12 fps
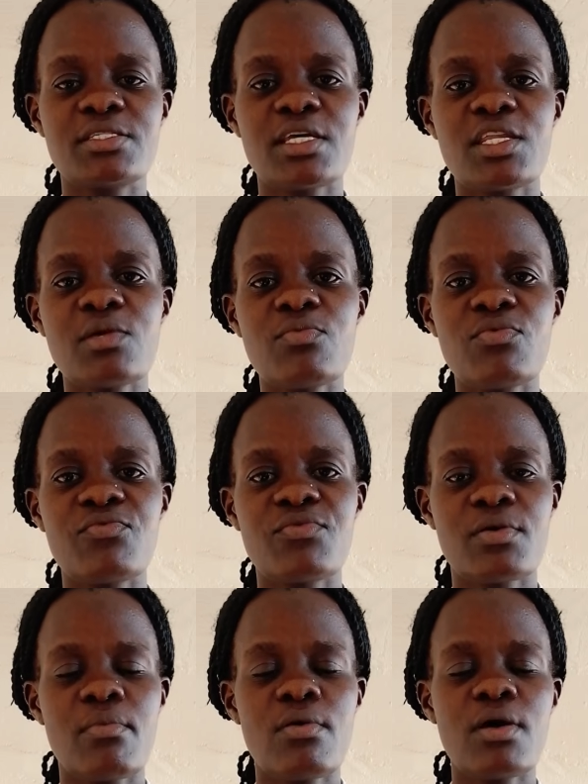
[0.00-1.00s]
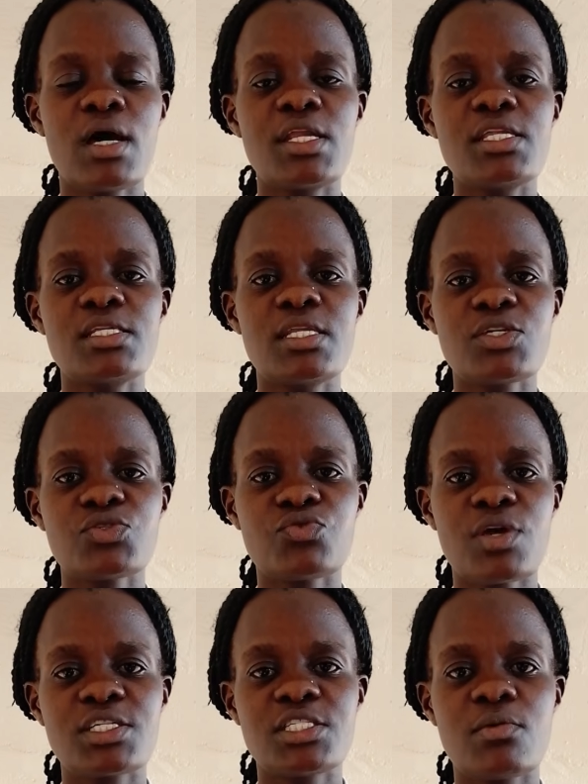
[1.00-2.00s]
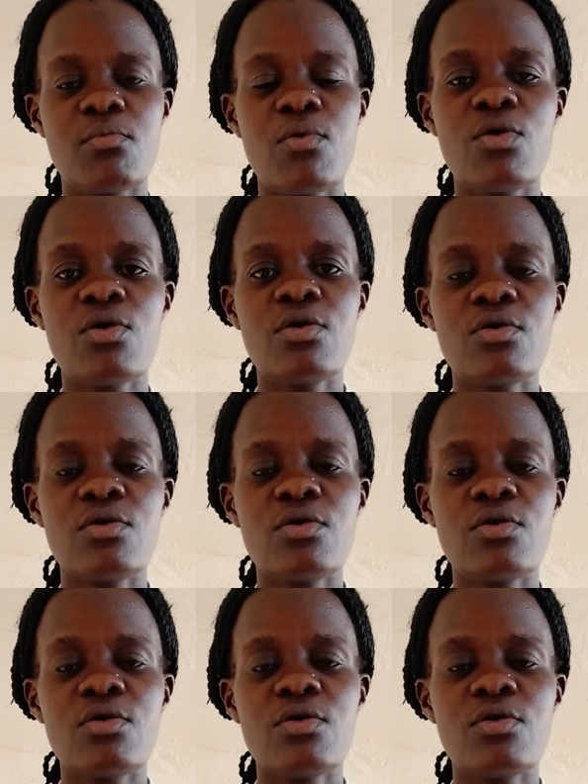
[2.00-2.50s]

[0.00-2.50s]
is an immovable and indestructible